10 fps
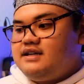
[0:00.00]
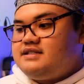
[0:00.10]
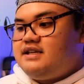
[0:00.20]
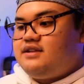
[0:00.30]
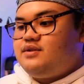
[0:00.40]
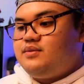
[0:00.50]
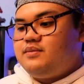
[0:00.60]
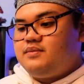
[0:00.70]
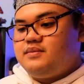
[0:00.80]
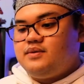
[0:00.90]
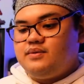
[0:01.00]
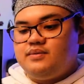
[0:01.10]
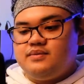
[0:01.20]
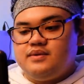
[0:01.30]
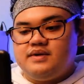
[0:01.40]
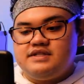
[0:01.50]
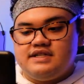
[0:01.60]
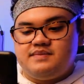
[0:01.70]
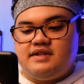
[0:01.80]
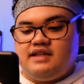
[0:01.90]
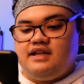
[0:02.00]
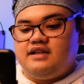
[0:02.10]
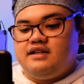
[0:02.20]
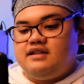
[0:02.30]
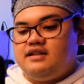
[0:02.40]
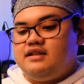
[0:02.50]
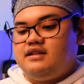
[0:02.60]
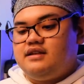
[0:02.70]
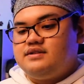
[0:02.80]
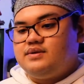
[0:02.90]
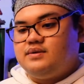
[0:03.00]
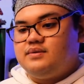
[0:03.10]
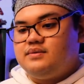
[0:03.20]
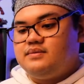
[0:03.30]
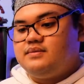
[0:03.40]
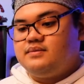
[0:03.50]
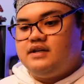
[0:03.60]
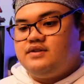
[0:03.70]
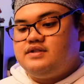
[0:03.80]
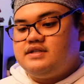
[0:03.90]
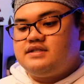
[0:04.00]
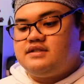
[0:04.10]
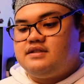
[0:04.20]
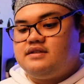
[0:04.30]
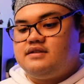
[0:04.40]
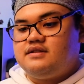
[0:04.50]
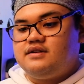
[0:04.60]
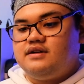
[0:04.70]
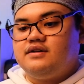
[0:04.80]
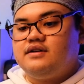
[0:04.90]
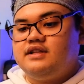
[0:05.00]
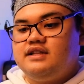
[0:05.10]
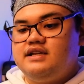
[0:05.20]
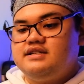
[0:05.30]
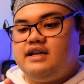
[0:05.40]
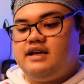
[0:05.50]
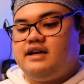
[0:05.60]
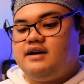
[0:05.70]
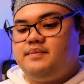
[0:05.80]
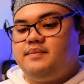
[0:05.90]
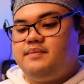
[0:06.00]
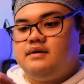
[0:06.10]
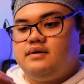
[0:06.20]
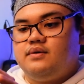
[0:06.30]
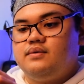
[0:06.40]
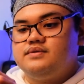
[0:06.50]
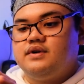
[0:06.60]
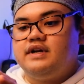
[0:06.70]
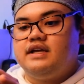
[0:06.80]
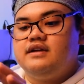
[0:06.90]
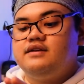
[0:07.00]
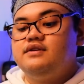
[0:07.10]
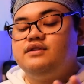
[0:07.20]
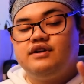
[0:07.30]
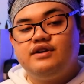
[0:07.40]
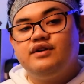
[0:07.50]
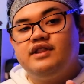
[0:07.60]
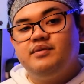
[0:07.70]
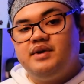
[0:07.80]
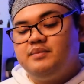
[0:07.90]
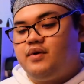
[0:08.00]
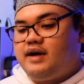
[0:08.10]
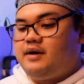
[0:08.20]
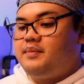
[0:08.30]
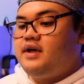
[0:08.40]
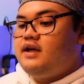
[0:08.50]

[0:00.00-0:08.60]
See, no adjustment needed. So you just turn on the DJI app. Oh, sorry. You turn on the Mimo app.